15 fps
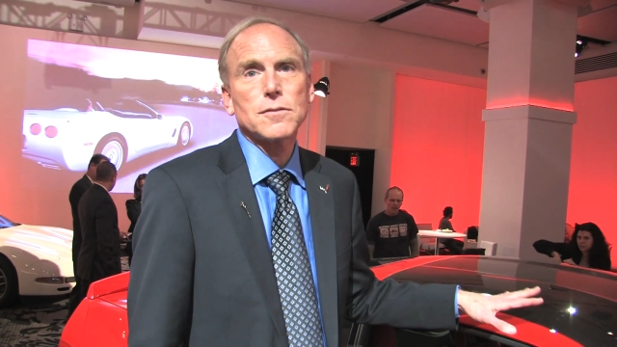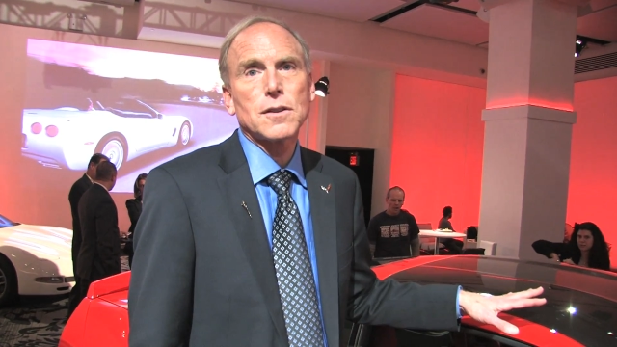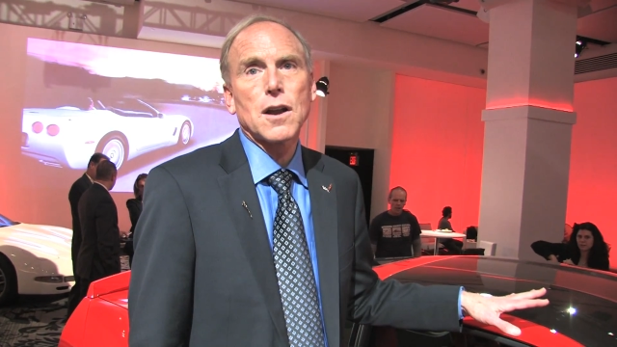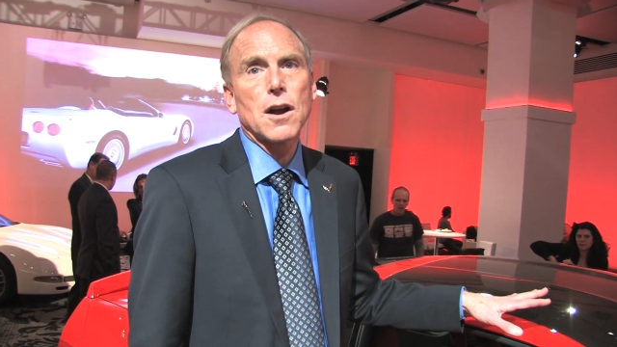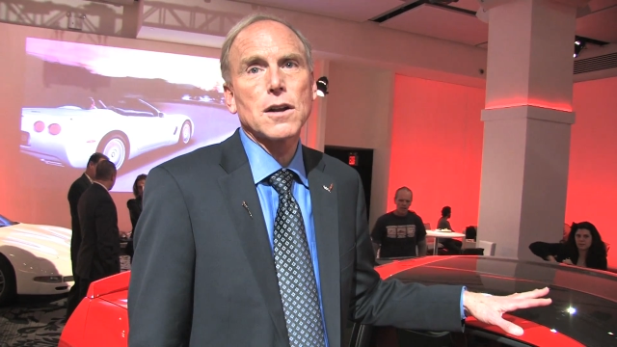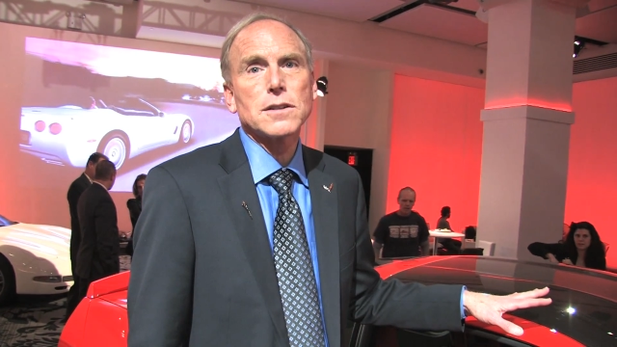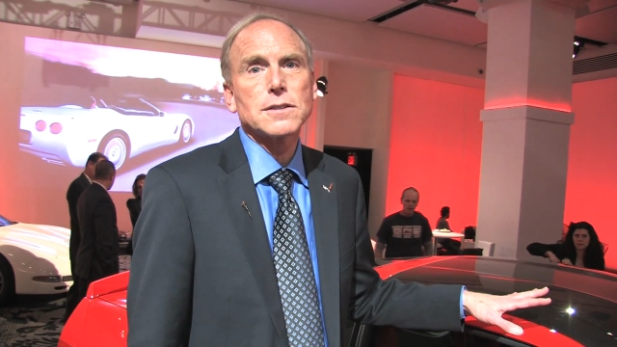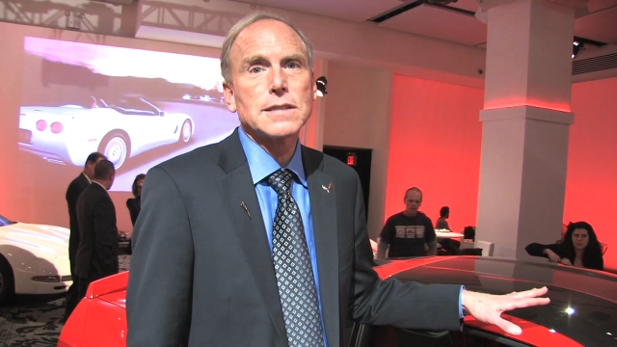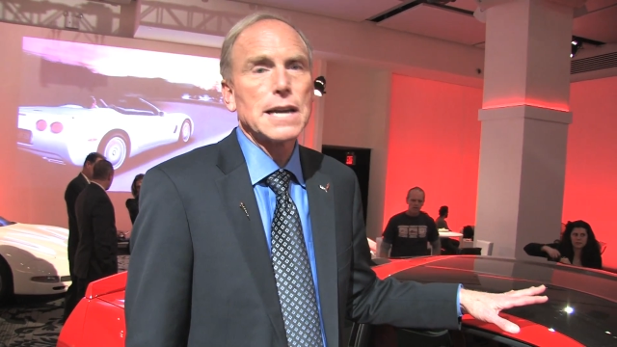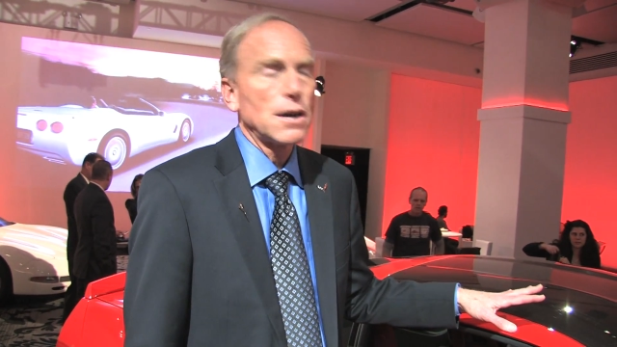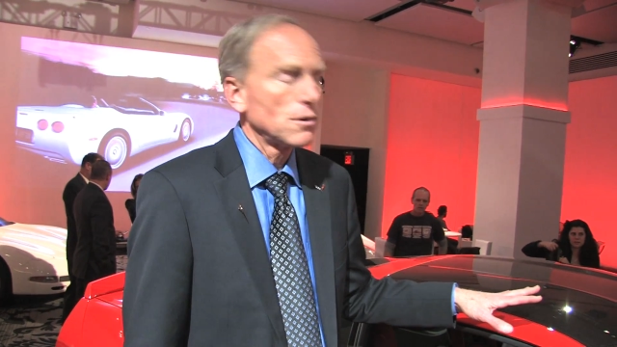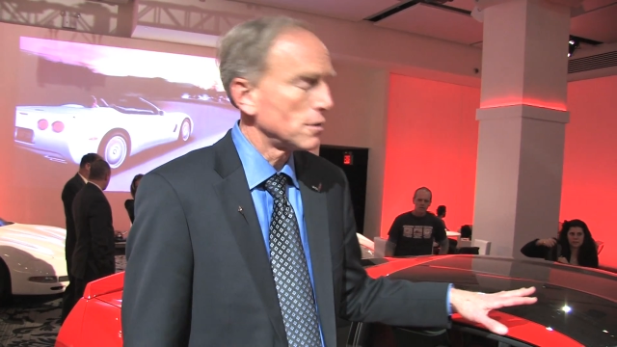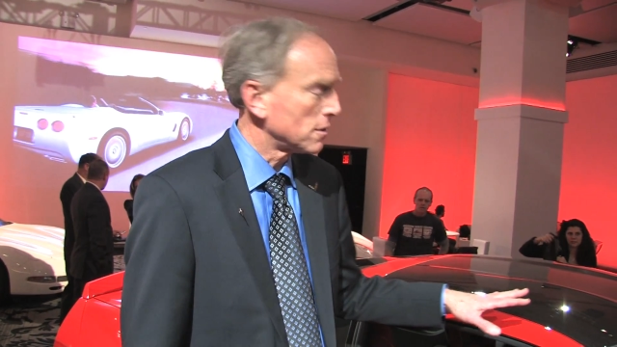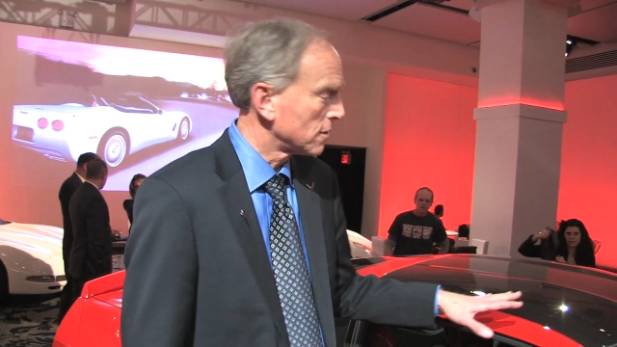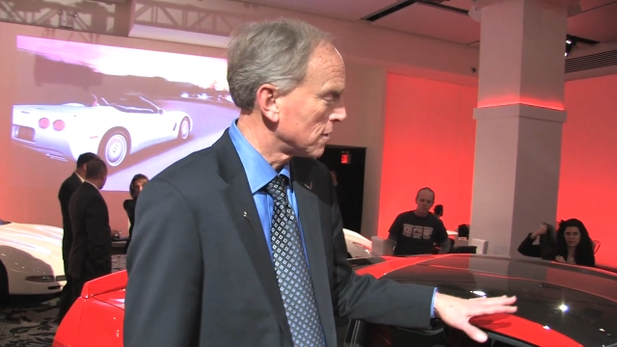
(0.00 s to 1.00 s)
car can stay
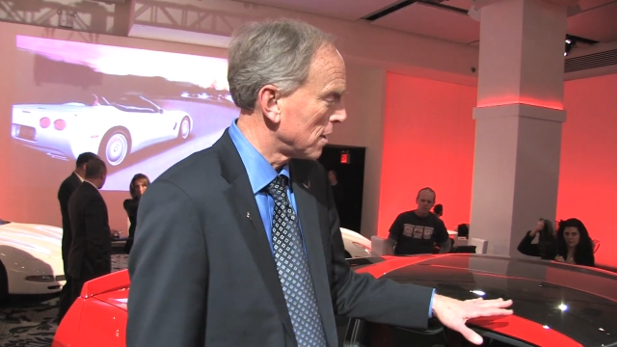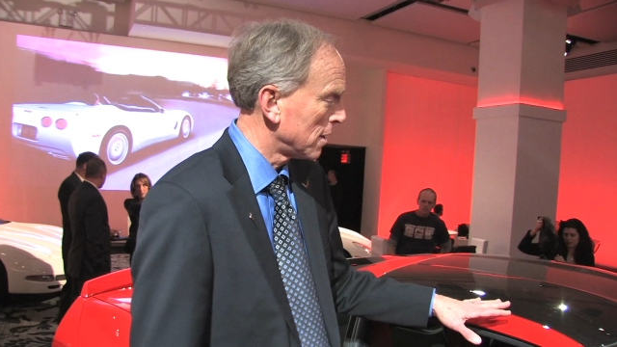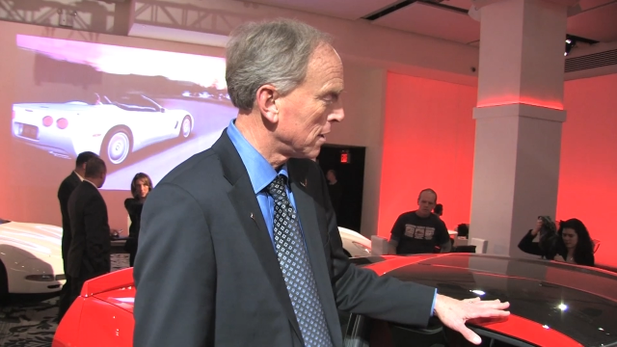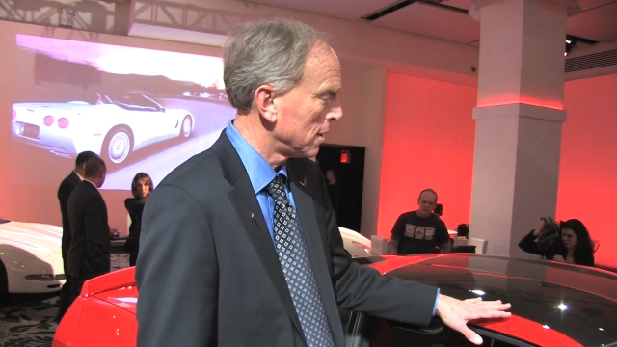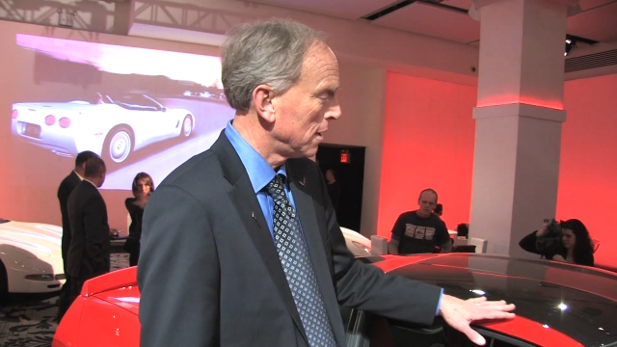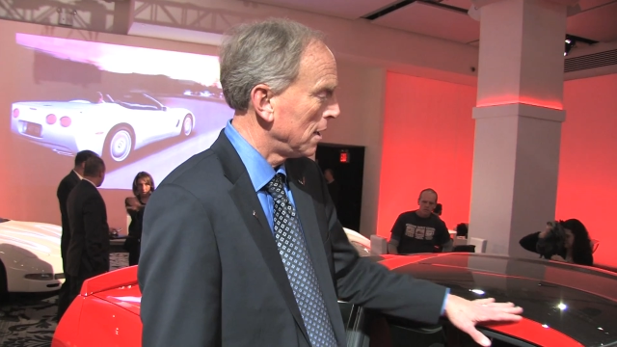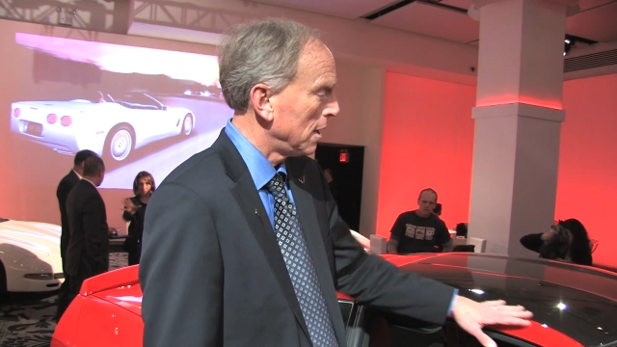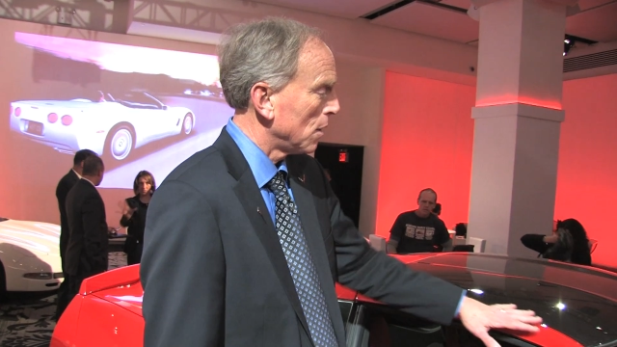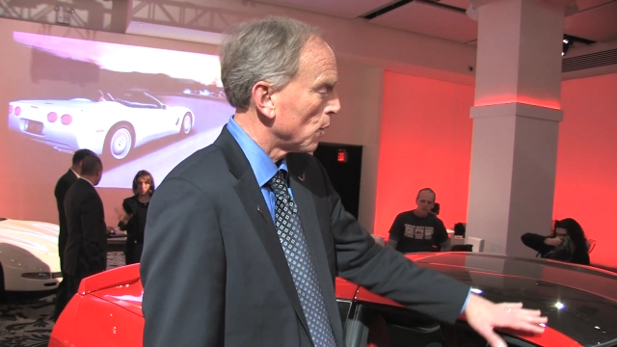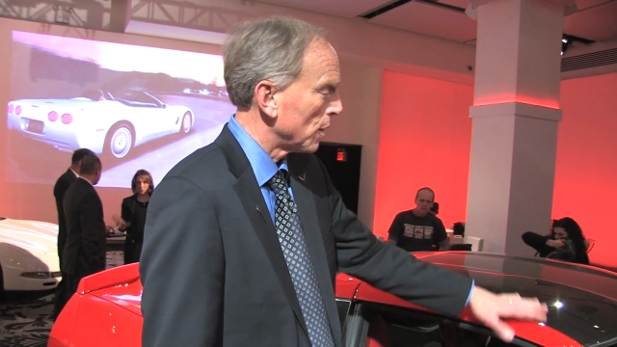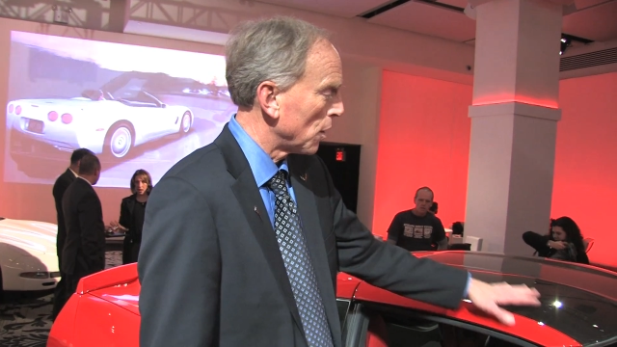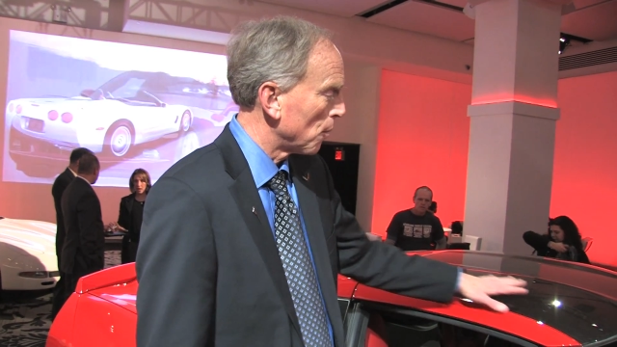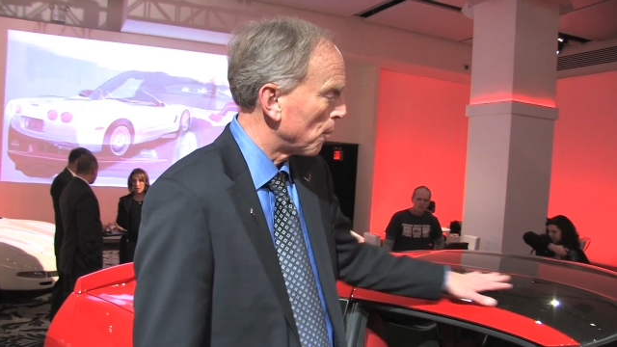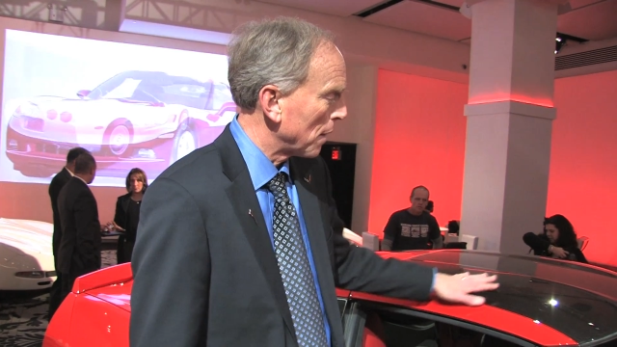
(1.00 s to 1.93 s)
out in the sun without